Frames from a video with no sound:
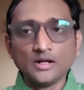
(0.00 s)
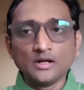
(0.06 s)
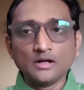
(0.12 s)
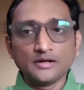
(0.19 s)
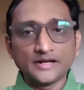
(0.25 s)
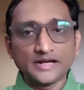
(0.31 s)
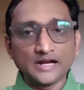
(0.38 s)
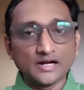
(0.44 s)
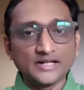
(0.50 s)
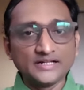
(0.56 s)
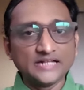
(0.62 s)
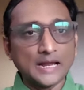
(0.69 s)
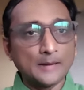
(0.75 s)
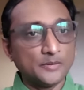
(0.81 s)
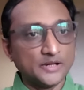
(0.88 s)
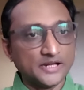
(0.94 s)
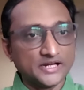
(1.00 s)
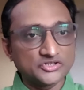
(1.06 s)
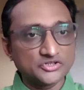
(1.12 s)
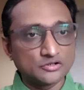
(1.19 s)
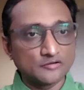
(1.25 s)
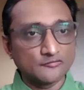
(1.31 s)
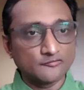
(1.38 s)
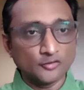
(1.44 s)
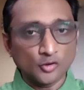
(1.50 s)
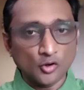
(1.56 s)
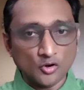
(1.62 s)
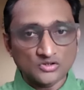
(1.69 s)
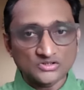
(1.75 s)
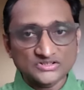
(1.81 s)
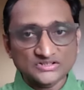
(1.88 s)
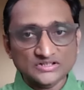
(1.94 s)
regarding the application of
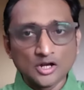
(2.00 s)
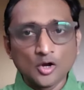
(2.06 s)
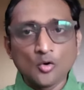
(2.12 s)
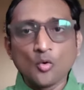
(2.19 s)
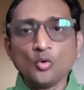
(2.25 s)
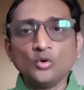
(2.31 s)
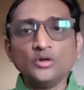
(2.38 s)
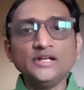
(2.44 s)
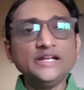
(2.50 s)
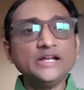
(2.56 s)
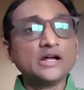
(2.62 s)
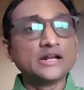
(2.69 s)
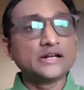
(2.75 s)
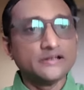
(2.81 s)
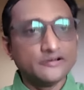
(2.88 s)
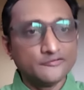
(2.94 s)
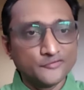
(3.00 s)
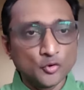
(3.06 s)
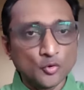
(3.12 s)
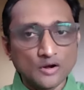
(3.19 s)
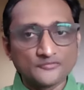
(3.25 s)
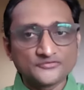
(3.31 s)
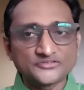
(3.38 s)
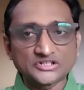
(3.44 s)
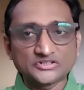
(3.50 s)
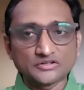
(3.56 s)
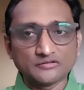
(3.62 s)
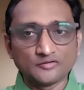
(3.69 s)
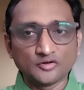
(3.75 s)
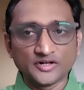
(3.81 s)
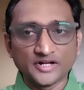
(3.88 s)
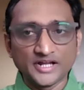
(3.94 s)
laws, only a review of such a
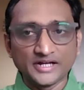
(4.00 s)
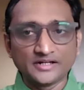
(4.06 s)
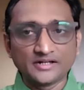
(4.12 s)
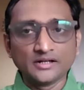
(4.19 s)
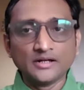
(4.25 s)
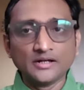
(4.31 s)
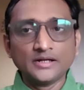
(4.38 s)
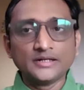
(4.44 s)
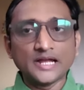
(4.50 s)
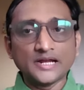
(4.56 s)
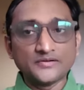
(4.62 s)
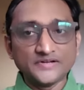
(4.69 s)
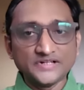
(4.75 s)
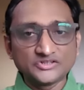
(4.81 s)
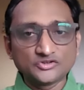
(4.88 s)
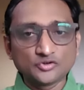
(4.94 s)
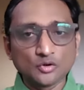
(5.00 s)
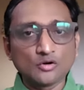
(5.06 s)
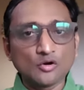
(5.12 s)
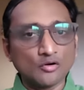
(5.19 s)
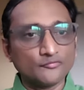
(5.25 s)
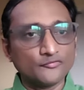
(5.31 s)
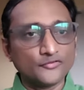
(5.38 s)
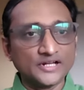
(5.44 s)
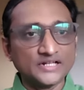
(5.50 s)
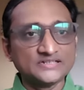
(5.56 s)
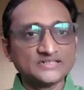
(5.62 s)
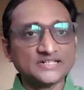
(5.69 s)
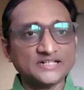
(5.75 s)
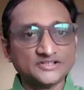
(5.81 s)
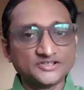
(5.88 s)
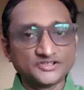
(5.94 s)
verdict can restore confidence
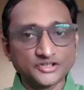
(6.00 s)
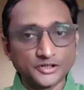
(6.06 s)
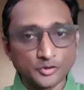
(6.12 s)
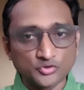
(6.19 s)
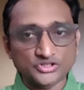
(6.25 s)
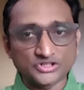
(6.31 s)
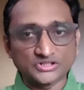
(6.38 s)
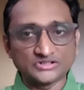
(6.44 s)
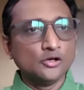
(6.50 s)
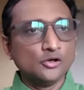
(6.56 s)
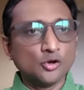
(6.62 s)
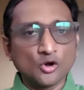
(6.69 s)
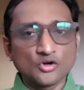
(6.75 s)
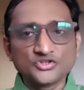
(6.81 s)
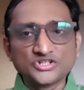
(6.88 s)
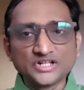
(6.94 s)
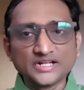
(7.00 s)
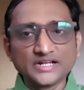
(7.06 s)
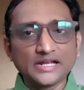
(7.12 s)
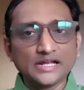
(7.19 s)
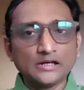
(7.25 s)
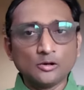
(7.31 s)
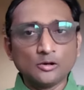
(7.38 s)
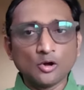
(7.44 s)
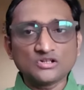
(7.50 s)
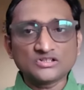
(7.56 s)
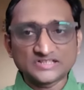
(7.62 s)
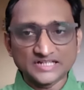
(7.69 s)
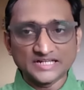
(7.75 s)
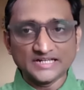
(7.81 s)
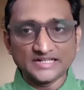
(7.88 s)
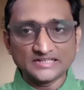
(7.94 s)
in institutions. Logic and law
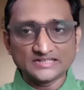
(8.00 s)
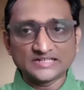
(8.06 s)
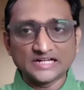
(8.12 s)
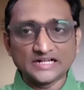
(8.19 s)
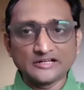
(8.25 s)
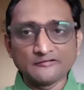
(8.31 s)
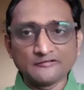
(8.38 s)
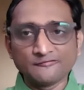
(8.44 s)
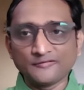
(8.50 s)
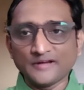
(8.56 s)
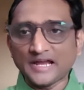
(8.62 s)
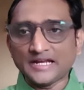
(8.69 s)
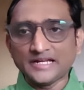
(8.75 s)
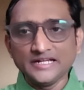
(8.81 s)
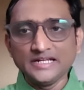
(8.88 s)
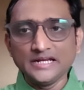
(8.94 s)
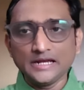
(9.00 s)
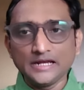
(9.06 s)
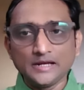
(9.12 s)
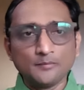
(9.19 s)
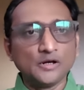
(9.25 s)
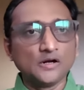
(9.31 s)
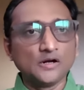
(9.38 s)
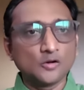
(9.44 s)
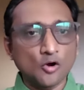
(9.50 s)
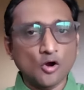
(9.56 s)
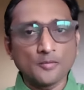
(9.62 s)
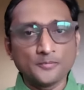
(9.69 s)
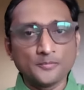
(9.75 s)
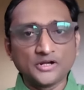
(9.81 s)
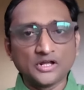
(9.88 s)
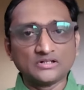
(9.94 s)
says that if any able
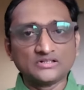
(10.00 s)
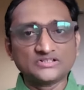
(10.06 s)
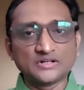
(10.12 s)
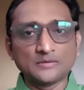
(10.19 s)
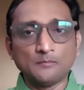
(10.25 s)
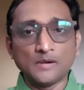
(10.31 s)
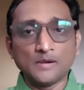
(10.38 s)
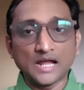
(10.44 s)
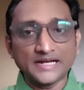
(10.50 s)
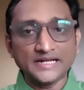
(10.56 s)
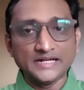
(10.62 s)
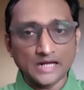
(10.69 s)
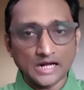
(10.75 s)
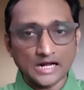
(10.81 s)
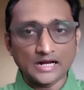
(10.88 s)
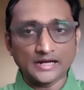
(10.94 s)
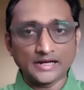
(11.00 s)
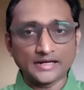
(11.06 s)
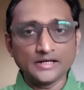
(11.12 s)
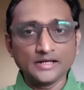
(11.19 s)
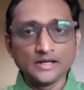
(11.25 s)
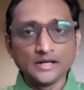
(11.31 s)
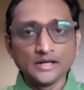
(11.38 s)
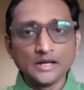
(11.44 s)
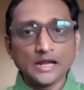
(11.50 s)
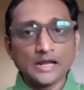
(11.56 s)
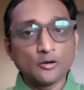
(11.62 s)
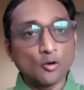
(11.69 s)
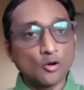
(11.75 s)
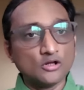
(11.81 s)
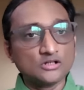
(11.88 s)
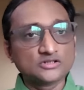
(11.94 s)
cop turns a blind eye and
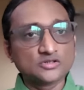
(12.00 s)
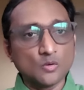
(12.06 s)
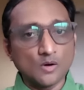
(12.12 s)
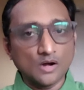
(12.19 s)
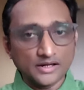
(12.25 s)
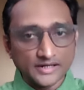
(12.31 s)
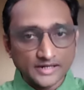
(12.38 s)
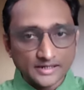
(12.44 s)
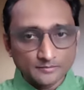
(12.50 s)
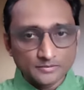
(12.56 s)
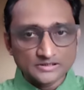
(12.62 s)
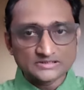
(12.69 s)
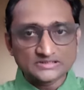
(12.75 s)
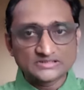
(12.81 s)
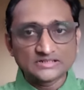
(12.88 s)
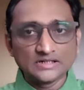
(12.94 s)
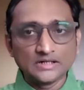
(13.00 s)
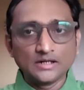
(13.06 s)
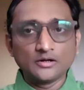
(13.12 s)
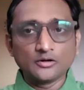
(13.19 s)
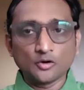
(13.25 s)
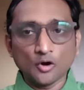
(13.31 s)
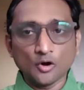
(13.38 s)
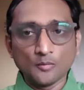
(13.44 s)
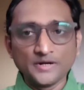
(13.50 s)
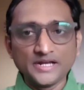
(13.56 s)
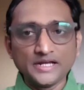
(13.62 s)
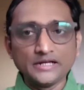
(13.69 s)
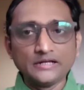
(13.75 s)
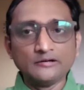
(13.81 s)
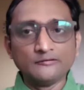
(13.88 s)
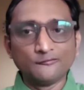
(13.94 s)
also enables
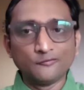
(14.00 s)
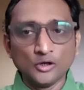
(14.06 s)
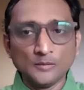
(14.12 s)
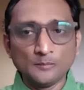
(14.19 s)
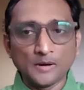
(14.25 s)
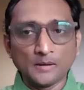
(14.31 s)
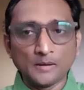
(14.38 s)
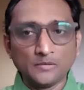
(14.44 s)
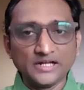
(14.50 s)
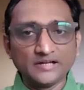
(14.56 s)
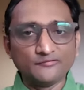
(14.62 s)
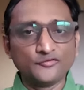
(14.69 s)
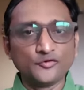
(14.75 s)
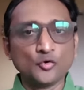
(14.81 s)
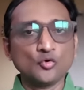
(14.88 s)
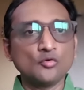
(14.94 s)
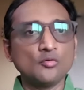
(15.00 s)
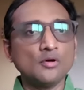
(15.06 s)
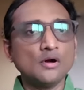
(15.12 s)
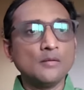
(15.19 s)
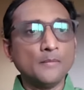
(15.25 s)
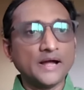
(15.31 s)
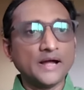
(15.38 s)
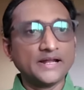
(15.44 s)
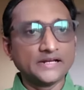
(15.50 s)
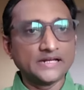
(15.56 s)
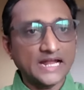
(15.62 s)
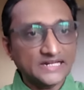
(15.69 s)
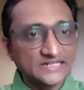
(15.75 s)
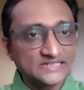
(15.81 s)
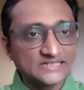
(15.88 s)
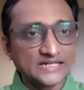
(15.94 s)
robbery in full public view by
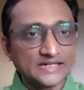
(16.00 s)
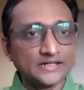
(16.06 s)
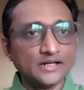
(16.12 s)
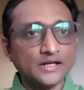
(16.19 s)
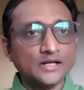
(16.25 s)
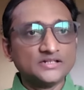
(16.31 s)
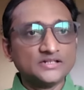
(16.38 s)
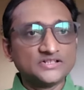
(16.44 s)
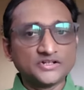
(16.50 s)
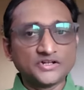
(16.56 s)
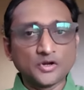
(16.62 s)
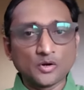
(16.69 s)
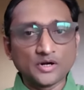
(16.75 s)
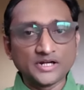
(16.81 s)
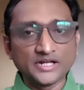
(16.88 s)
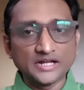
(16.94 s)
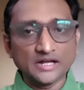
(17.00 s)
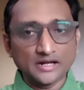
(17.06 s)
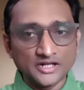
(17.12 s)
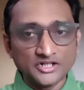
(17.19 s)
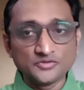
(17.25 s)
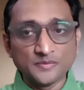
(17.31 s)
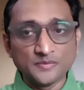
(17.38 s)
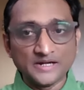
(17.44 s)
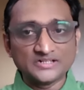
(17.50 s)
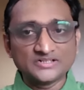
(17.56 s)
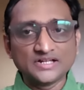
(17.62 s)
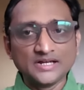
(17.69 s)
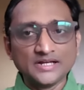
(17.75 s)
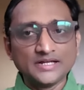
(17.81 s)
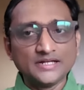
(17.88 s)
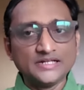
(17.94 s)
relaxing security arrangements,
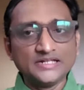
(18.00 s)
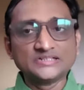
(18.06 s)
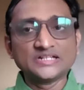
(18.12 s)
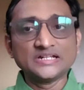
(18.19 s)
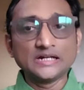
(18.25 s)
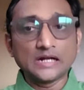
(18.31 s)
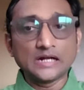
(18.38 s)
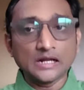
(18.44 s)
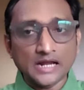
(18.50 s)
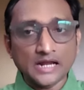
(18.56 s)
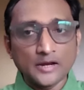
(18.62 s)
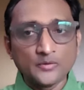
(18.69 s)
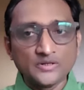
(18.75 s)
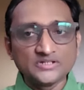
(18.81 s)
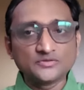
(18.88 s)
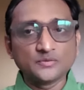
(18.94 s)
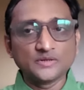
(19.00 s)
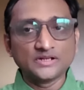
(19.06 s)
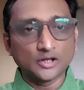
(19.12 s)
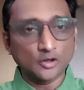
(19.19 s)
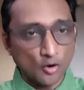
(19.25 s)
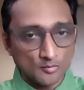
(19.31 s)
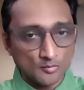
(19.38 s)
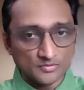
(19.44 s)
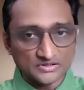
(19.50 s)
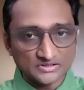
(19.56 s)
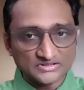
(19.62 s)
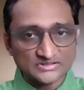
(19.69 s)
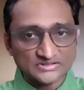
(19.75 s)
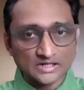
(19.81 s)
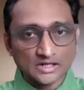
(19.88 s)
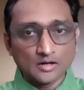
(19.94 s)
he is in connivance with the
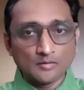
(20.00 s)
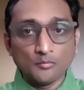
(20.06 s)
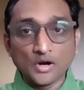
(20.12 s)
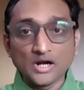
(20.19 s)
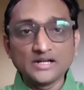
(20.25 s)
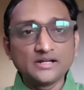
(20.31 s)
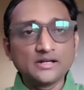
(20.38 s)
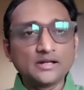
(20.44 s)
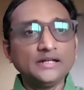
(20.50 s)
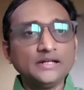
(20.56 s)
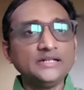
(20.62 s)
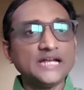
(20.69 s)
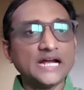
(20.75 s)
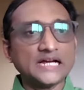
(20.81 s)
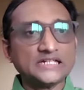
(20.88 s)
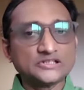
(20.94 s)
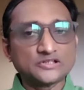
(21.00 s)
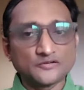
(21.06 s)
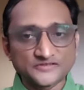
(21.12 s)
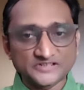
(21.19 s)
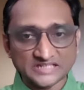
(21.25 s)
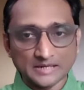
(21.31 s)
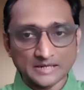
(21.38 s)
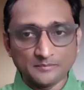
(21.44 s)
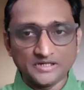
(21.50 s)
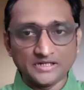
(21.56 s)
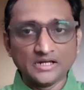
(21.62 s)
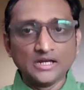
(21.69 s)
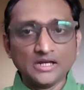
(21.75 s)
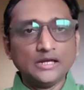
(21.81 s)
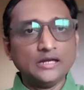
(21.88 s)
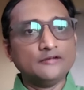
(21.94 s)
robbers. But in the eyes of SEBI,
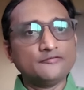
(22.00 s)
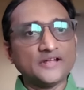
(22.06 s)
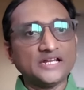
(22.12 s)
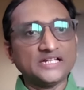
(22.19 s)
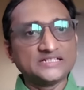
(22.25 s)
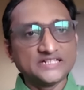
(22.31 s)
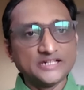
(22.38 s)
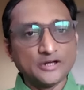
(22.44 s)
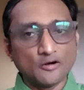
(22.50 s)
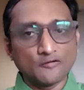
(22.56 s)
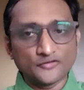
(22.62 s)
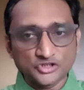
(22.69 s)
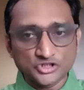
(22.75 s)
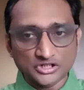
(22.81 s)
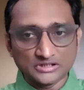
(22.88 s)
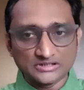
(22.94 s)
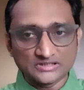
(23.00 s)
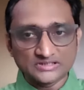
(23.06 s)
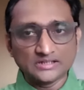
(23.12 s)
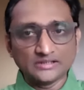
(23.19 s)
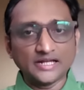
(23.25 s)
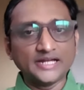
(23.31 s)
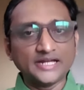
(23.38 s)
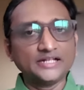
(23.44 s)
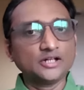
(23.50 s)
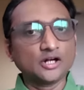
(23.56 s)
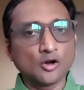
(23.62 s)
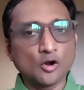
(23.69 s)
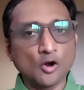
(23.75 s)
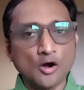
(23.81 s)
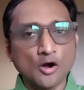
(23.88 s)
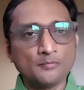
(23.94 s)
if NSE officials like the
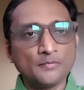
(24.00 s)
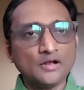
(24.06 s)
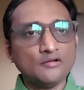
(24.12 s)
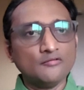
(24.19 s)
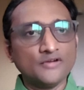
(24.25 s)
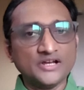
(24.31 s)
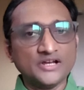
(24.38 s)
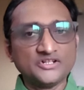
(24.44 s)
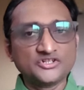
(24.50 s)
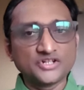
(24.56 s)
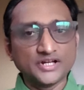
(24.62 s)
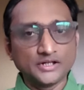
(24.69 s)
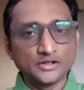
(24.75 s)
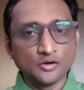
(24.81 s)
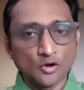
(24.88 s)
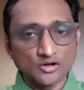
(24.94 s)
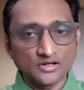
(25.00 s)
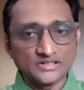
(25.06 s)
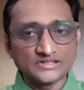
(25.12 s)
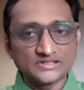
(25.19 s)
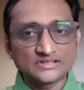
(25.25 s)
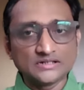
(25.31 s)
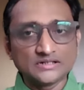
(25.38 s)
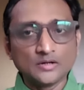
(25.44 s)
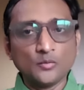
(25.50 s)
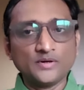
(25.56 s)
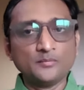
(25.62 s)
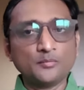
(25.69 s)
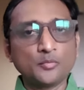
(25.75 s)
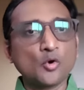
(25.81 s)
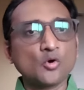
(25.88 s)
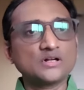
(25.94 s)
cop fringe ignorance when
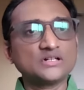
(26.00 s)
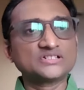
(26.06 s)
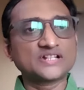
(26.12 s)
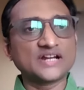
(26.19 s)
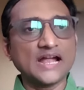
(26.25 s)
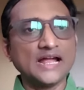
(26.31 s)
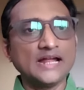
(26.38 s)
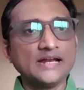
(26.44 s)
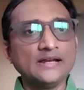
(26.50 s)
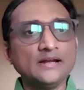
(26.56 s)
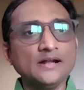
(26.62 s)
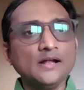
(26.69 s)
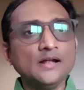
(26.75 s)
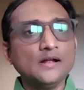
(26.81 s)
brokers ran,